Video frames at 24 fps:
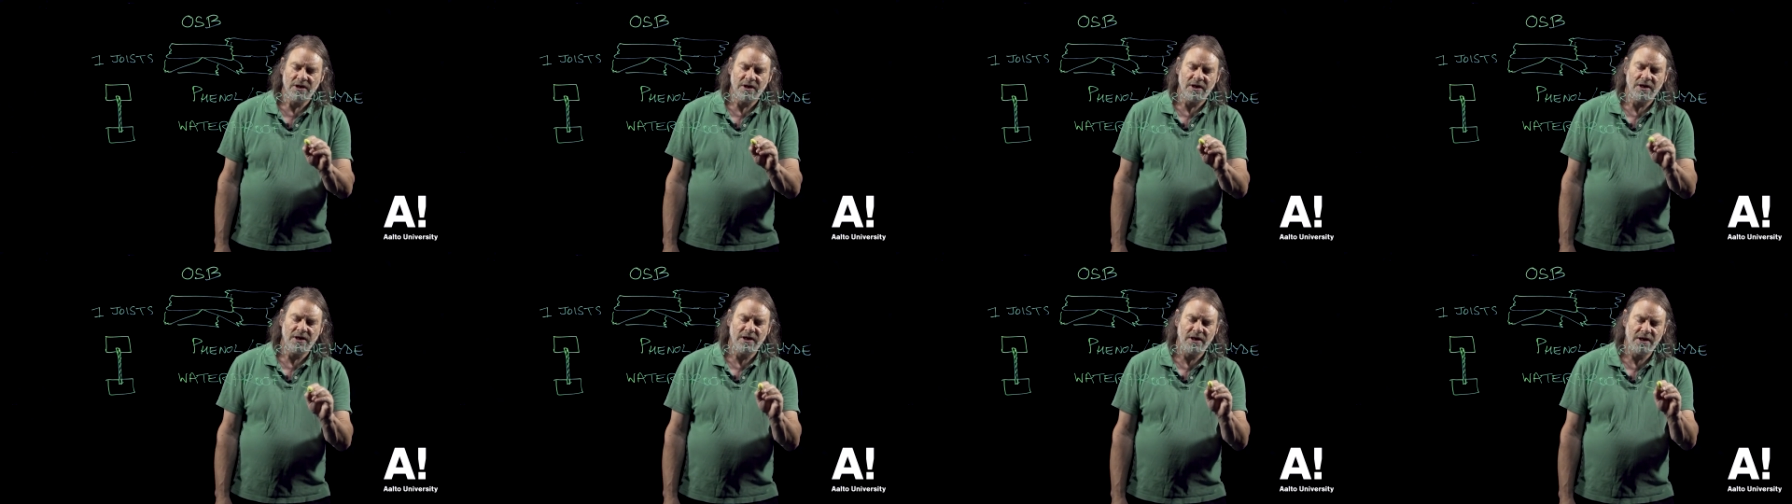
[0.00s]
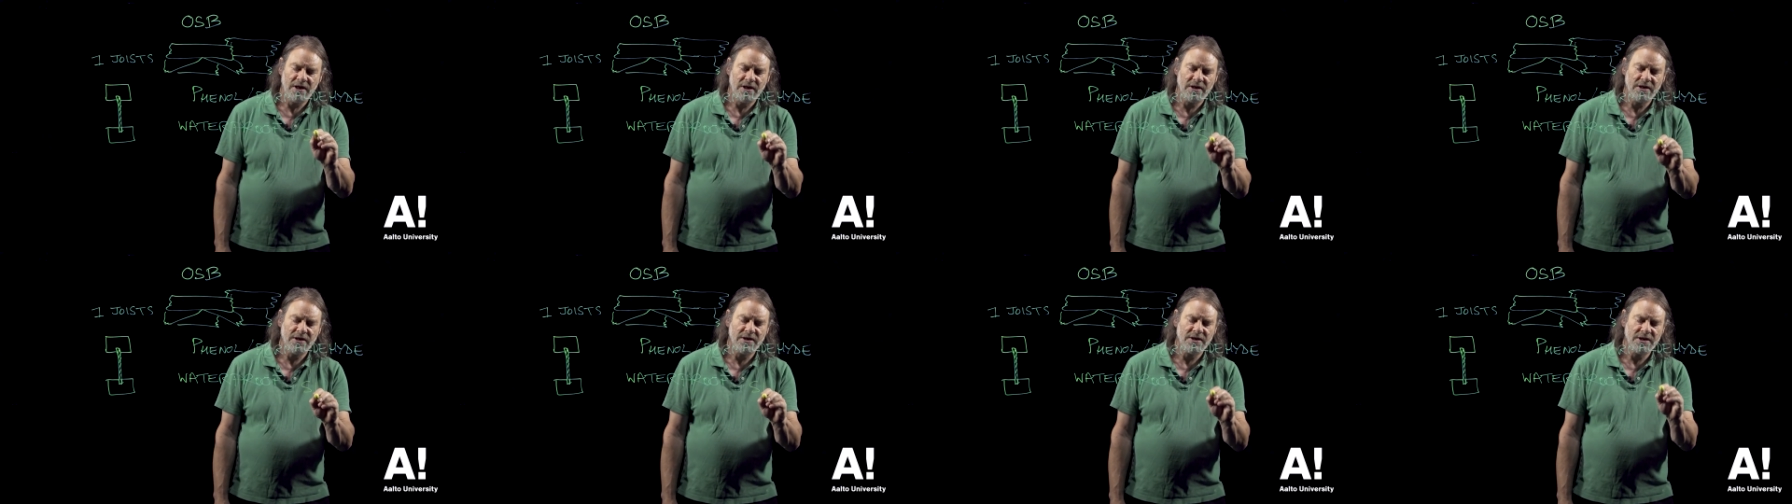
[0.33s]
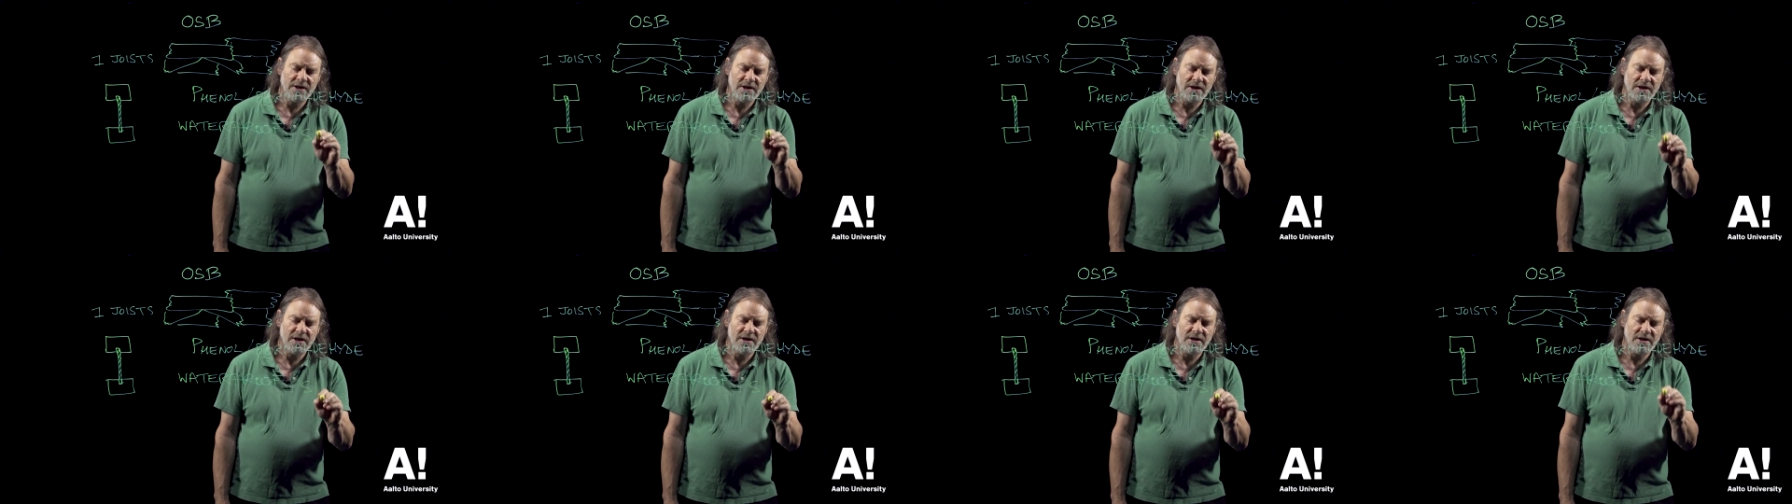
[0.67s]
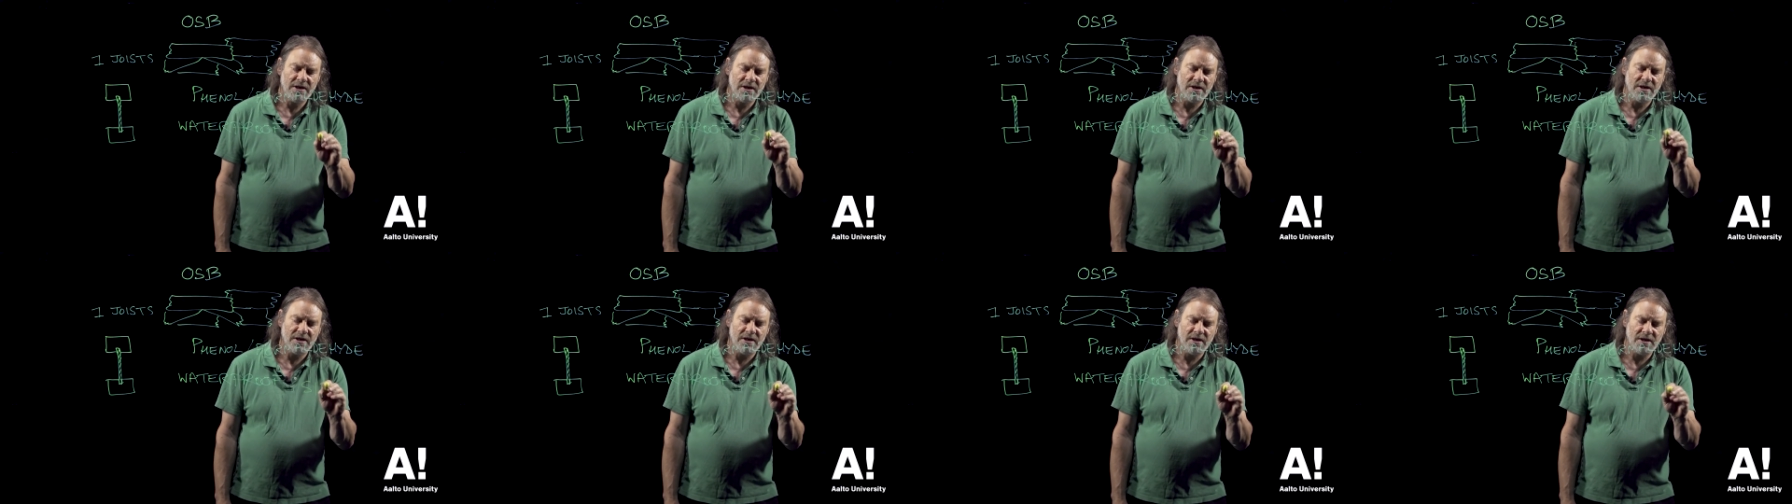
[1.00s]
And uh,
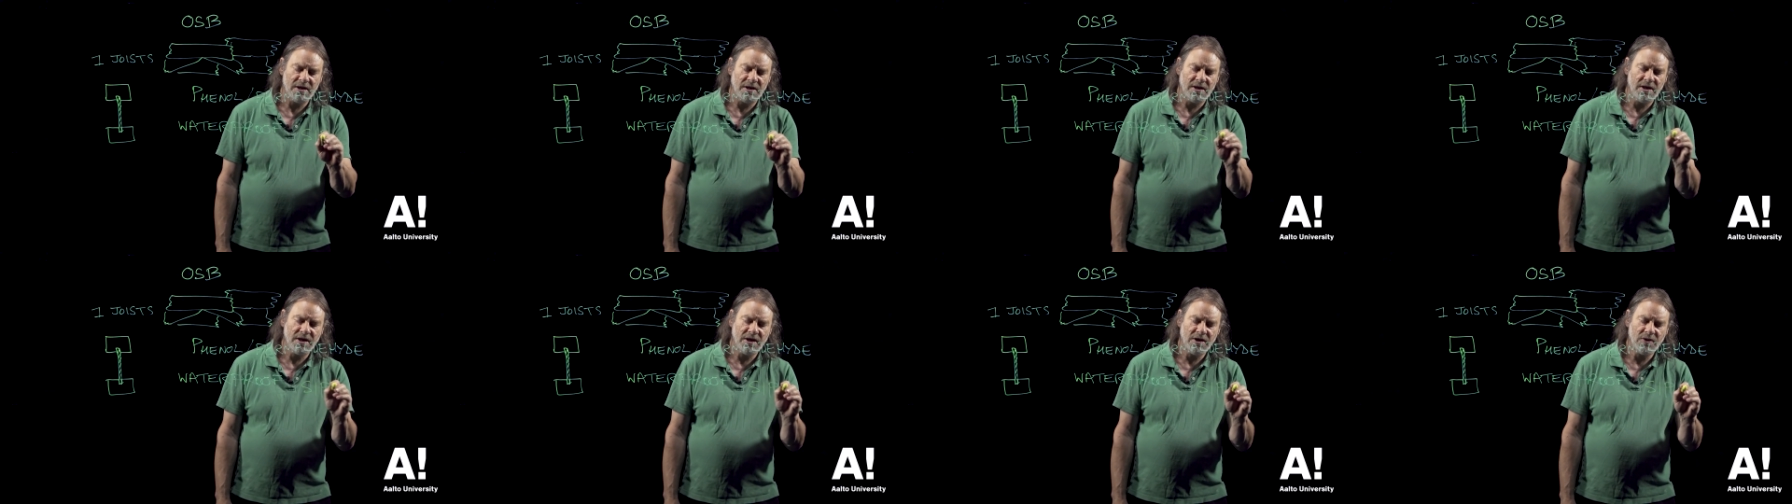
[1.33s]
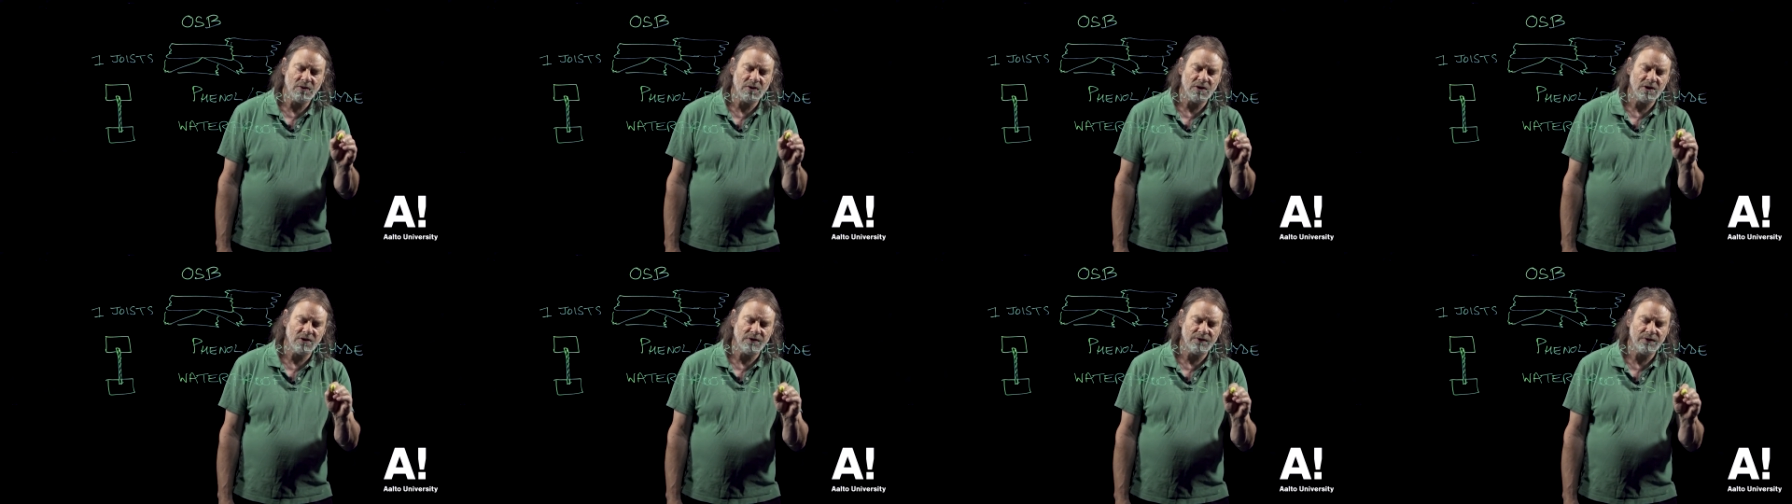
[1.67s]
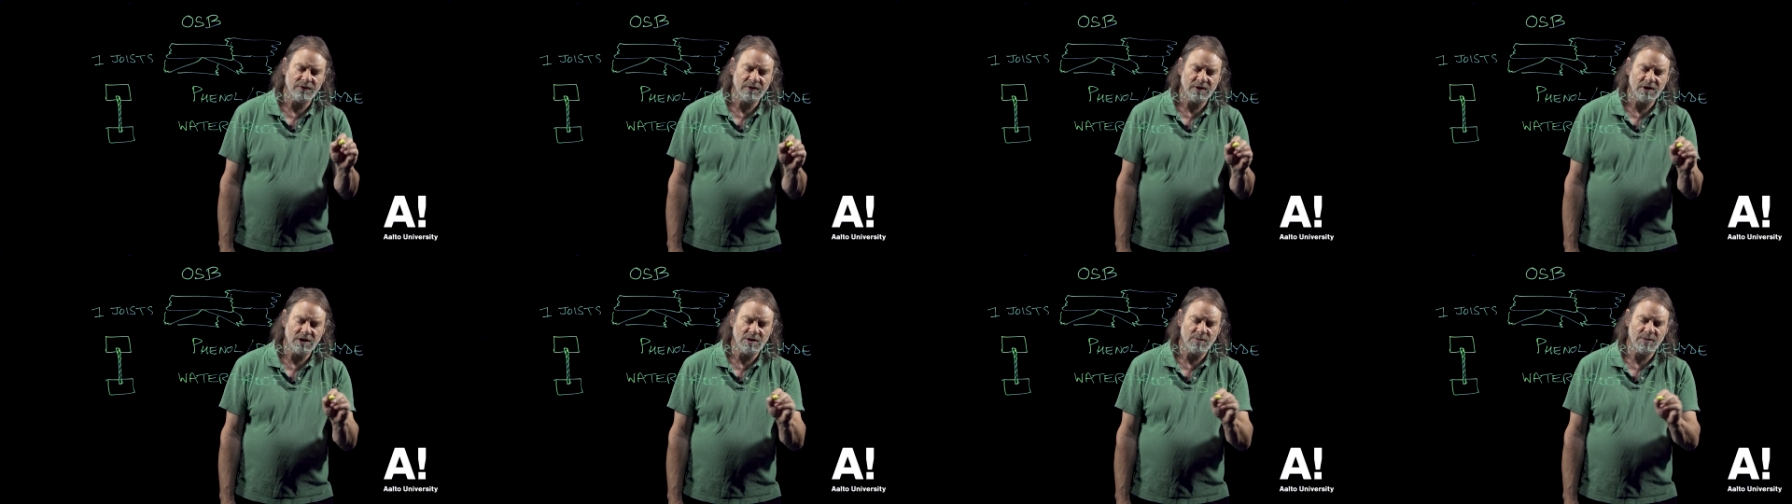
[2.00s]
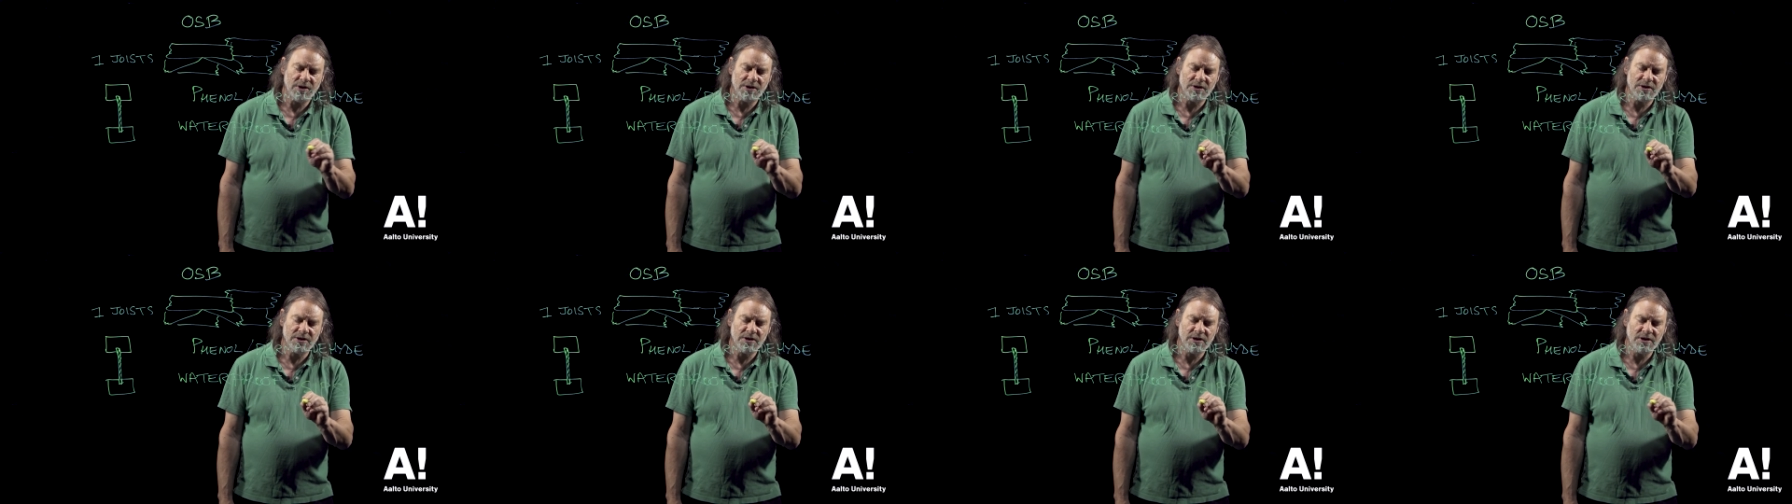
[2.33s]
they quite often come
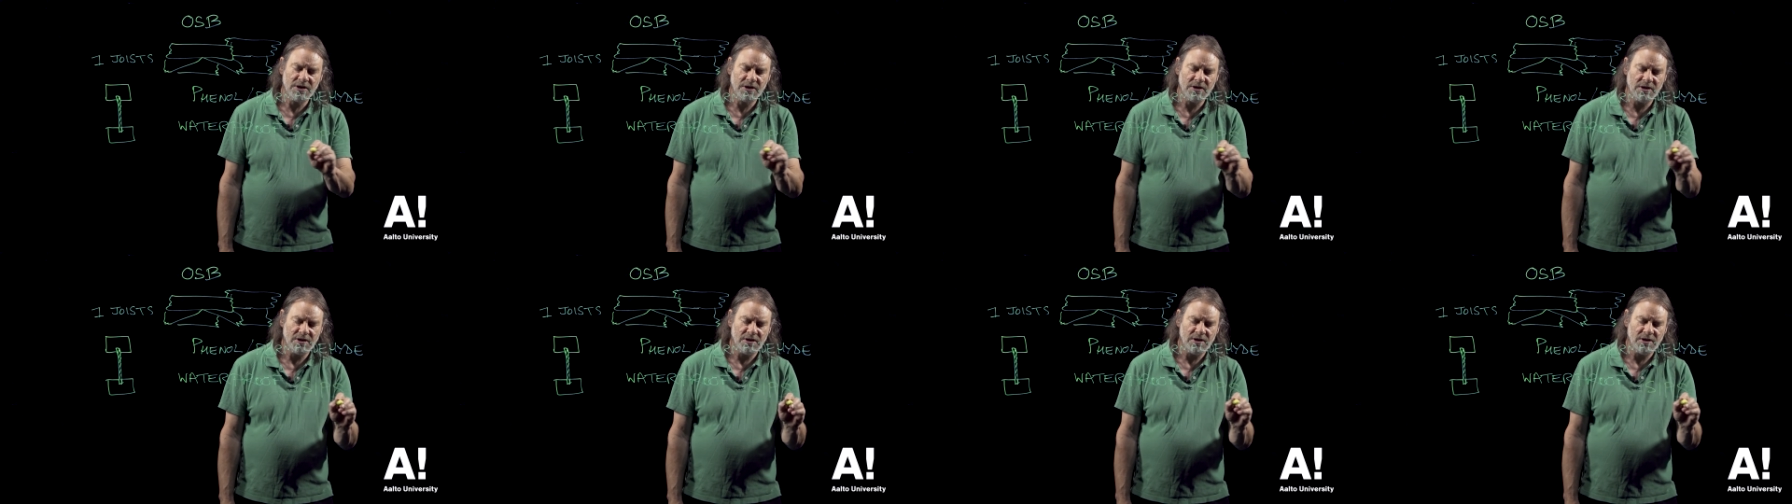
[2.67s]
under the